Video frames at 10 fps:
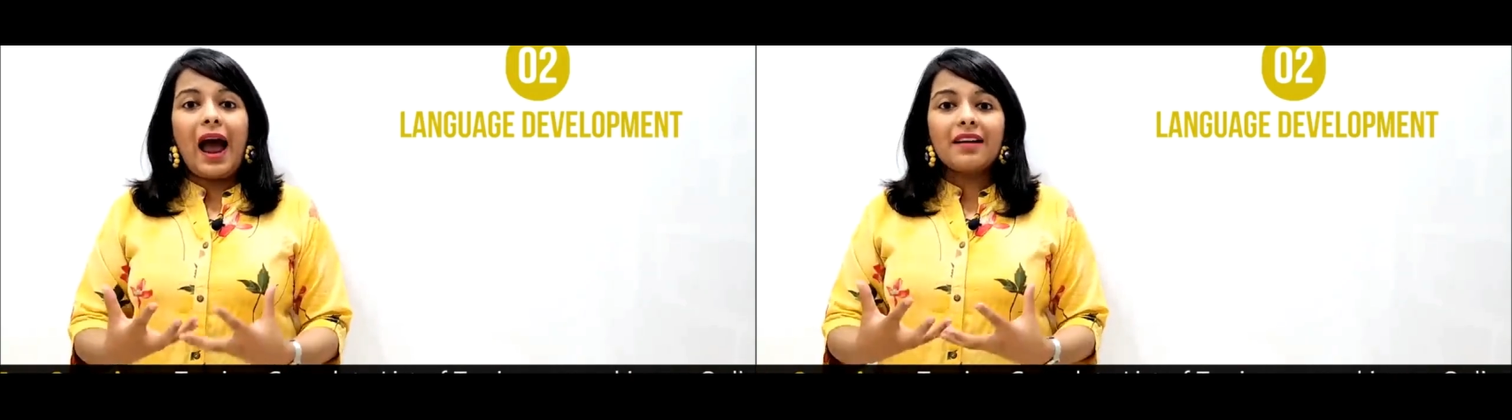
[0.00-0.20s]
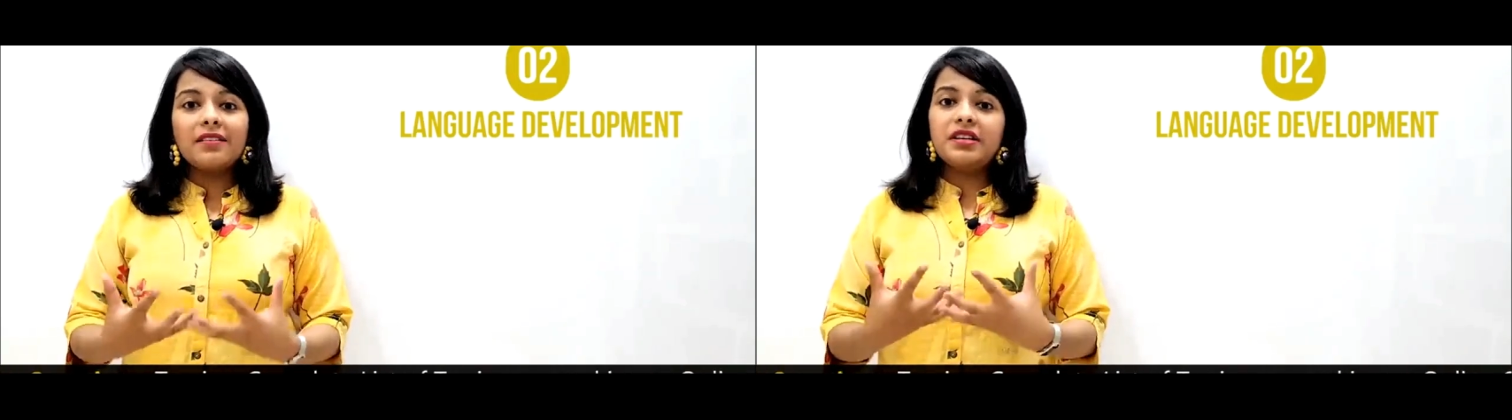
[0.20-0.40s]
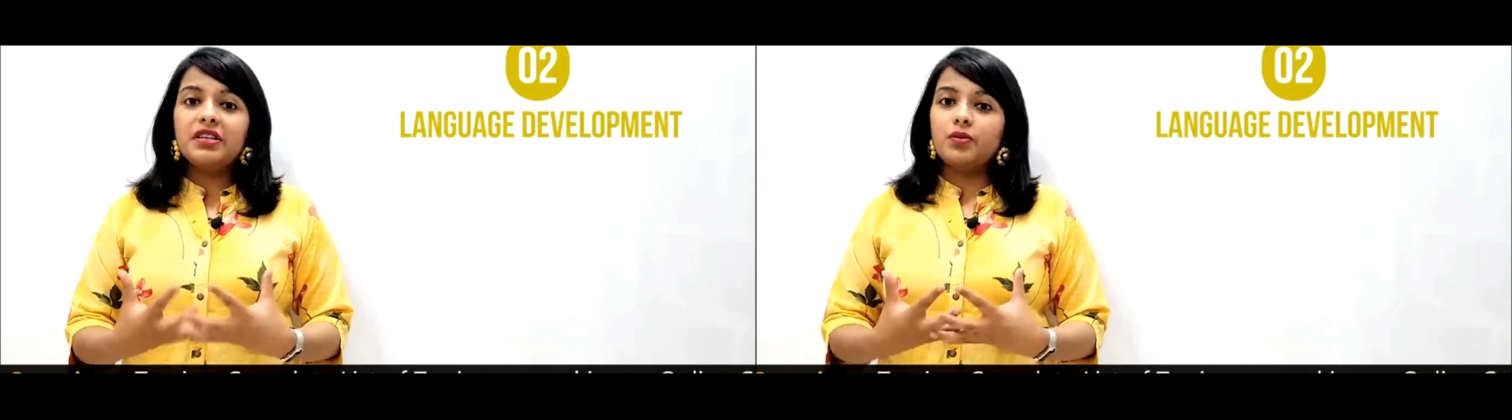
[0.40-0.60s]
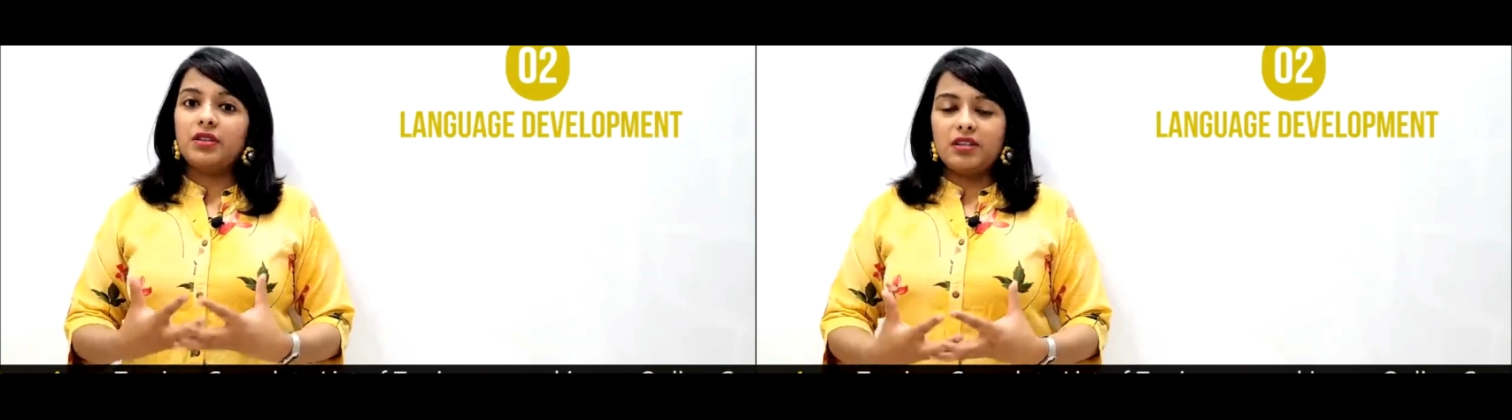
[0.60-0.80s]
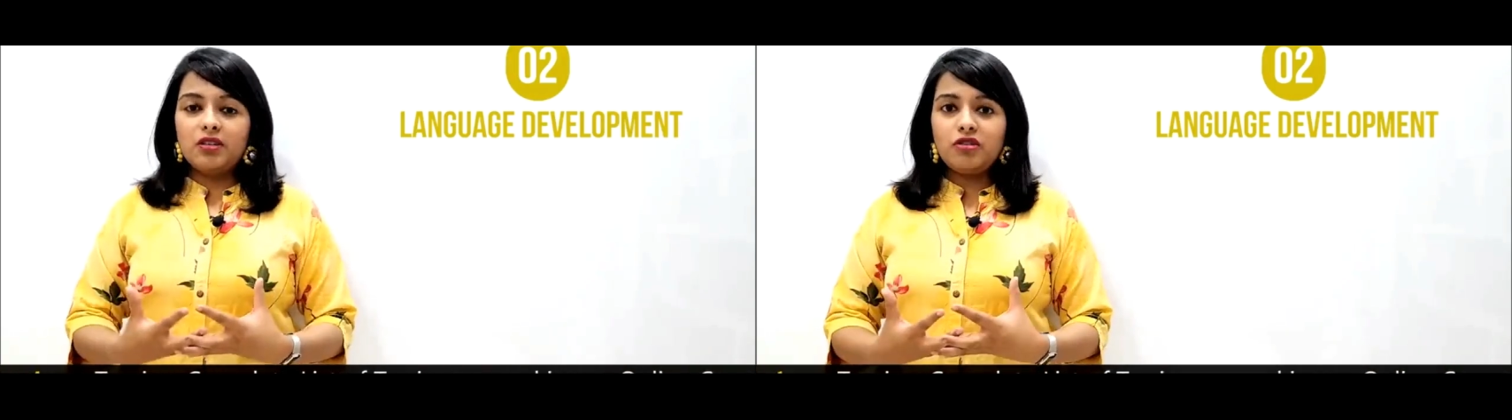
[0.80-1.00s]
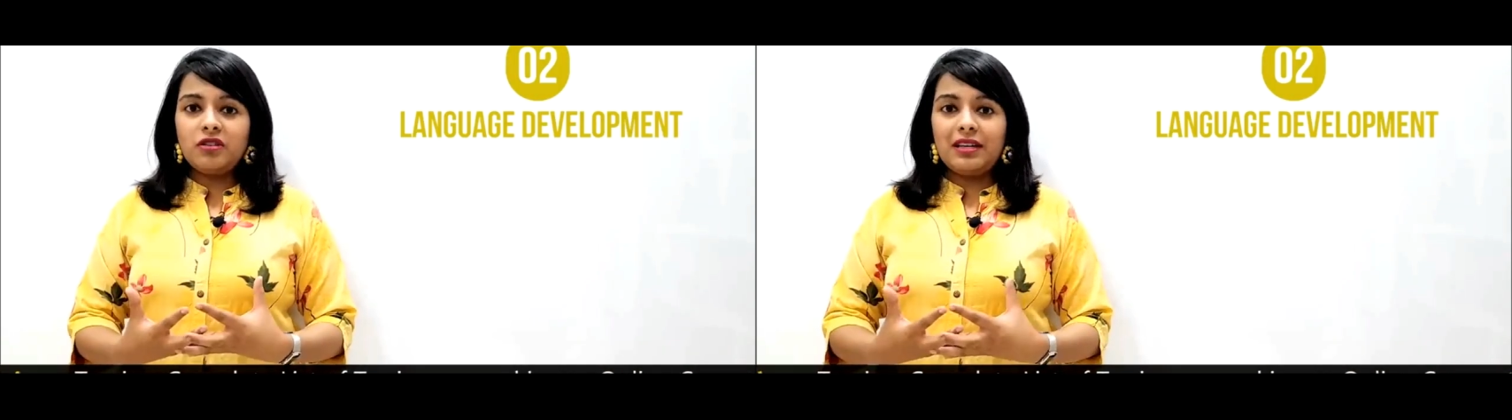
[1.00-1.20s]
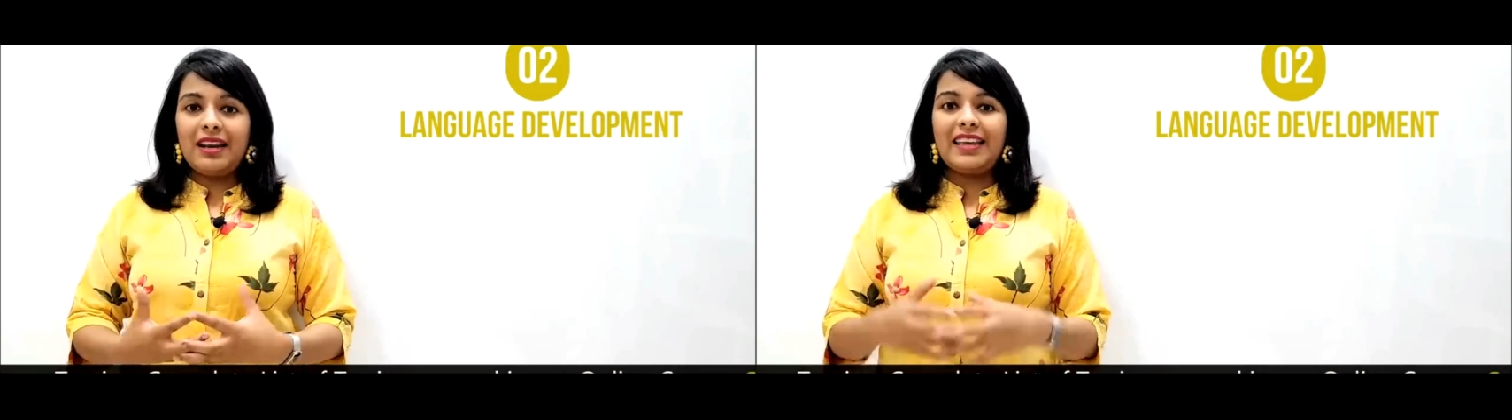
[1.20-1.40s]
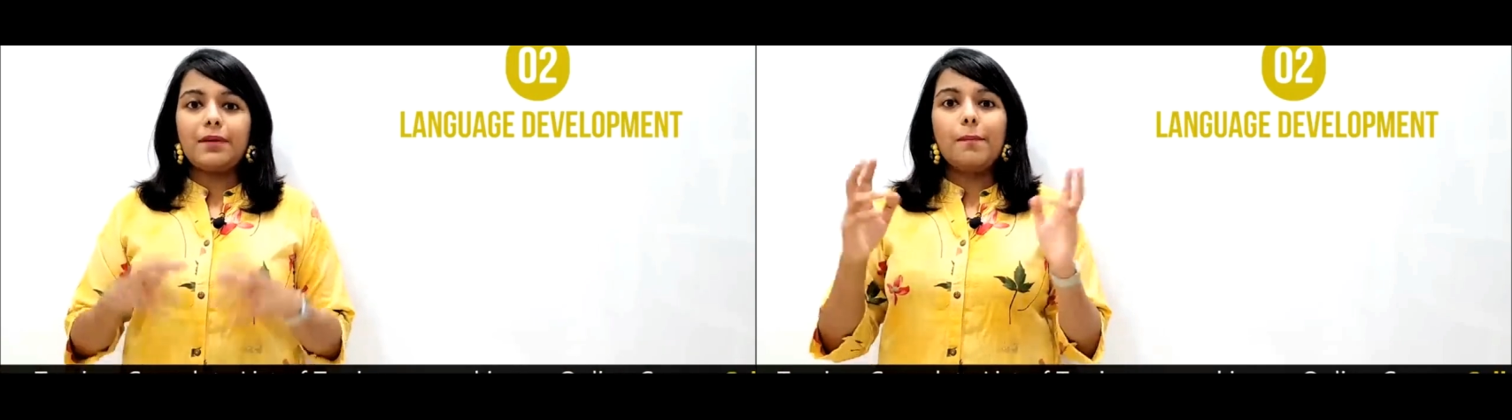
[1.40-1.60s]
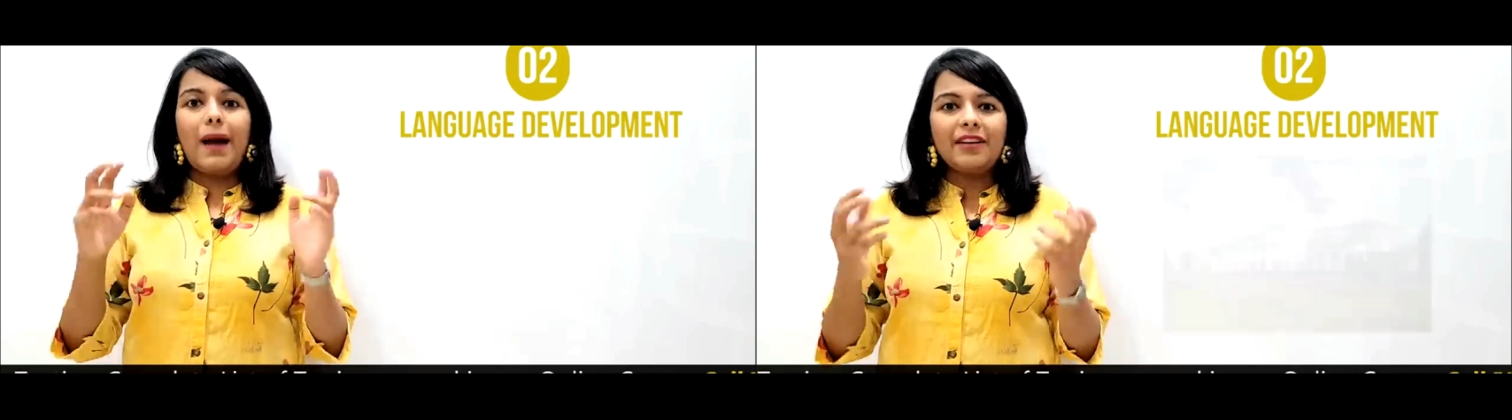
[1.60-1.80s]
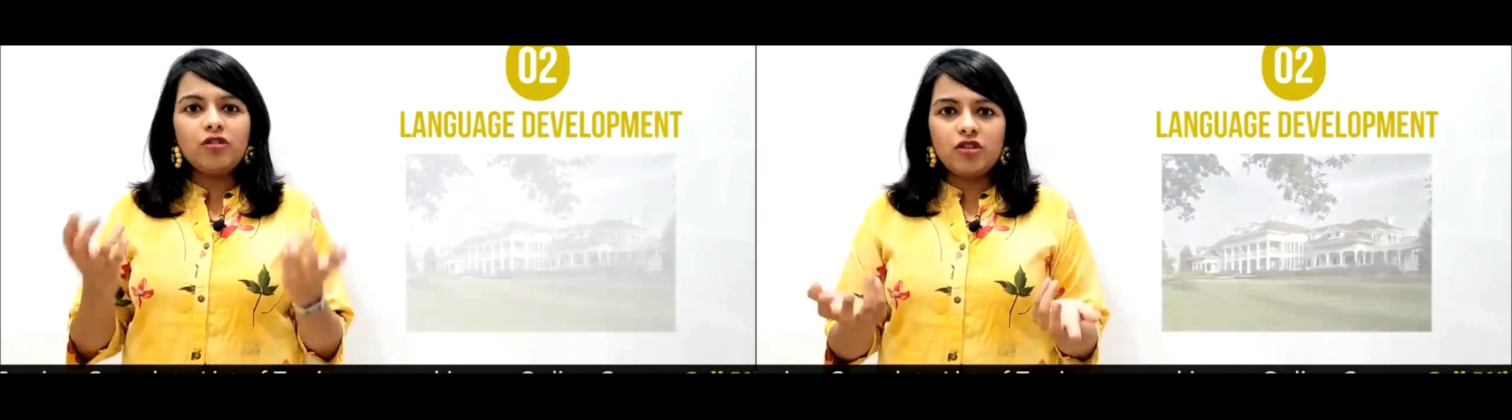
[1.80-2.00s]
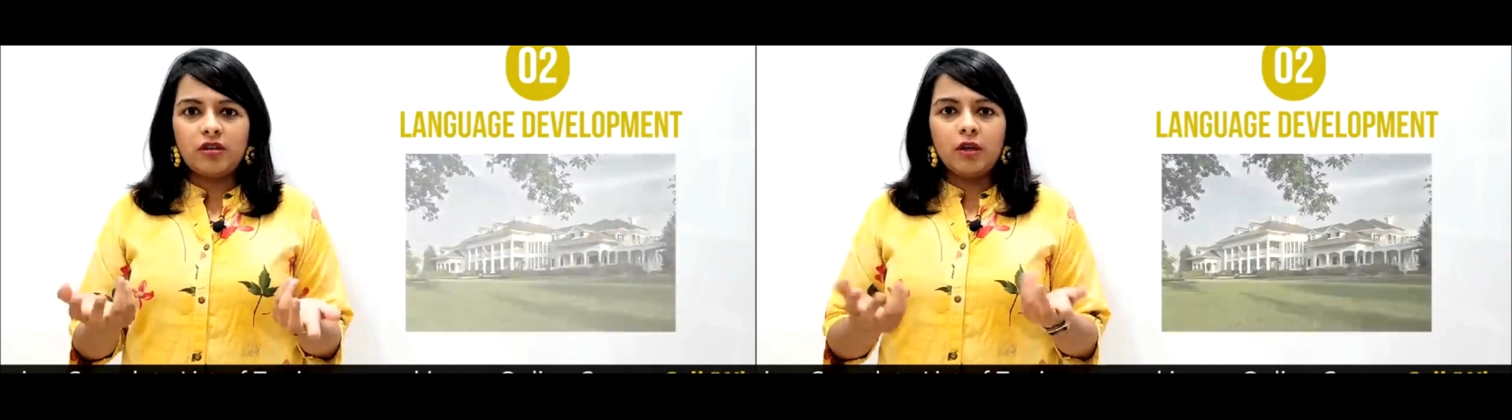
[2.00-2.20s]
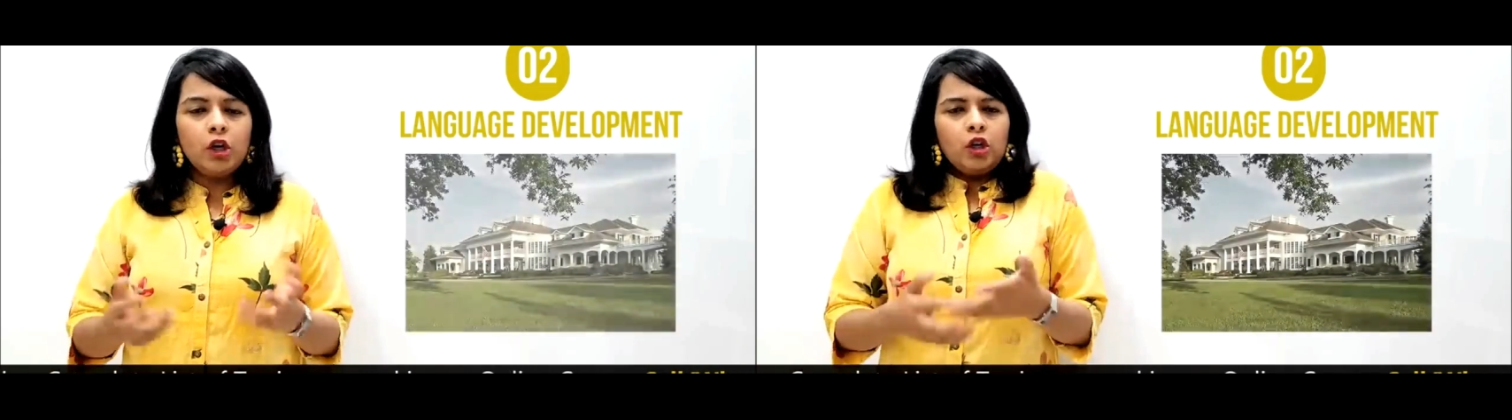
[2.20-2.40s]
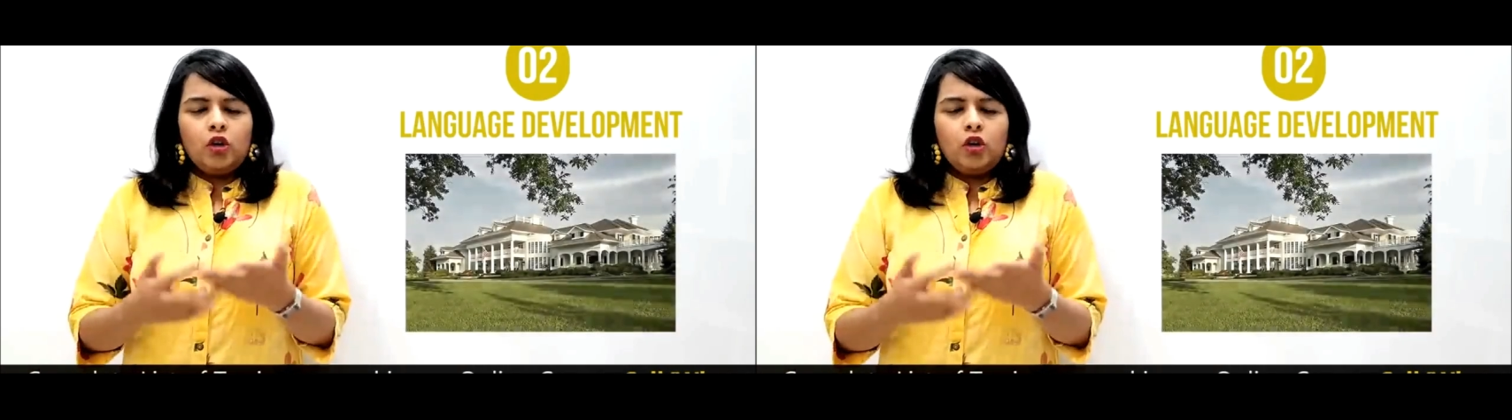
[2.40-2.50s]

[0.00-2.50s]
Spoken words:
added into the dictionary, like mansion.